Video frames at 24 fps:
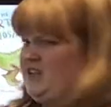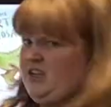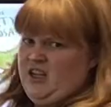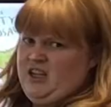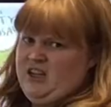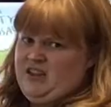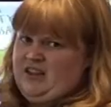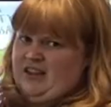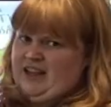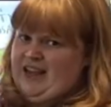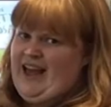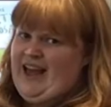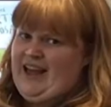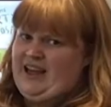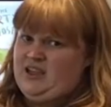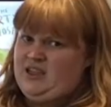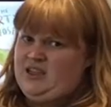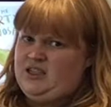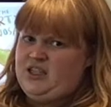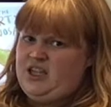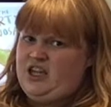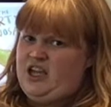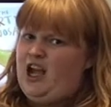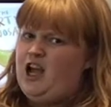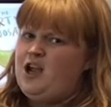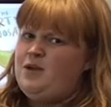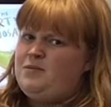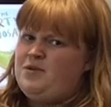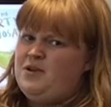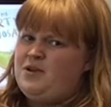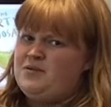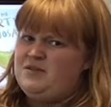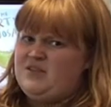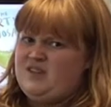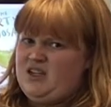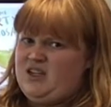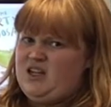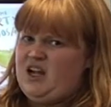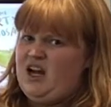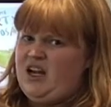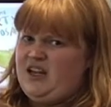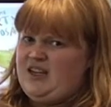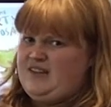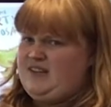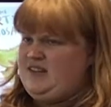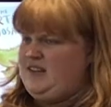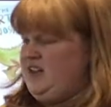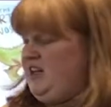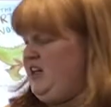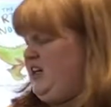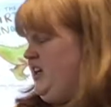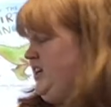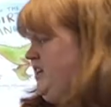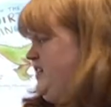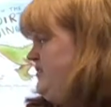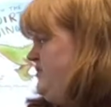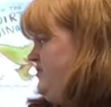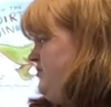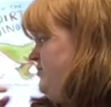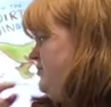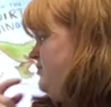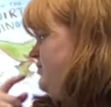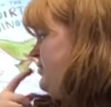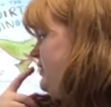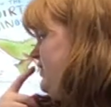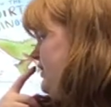at the end. I hope he was a nice dinosaur at